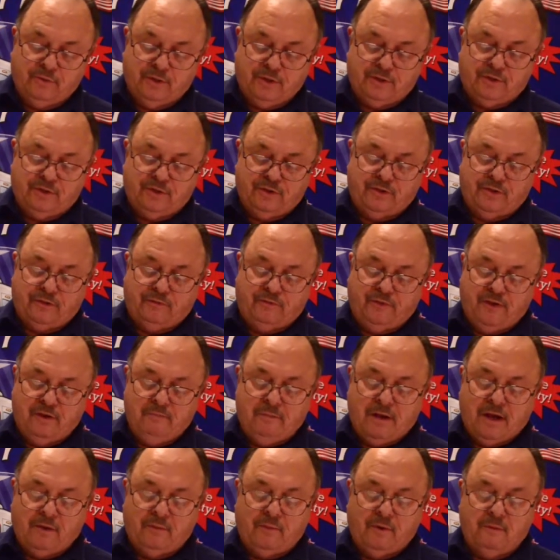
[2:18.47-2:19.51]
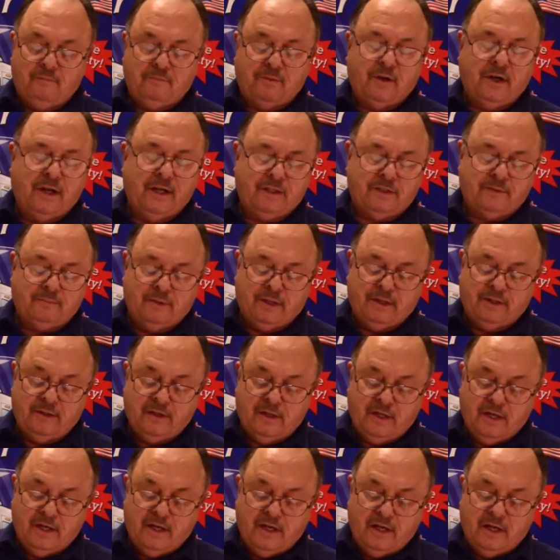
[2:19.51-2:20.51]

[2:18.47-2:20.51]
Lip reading: which is the female replacement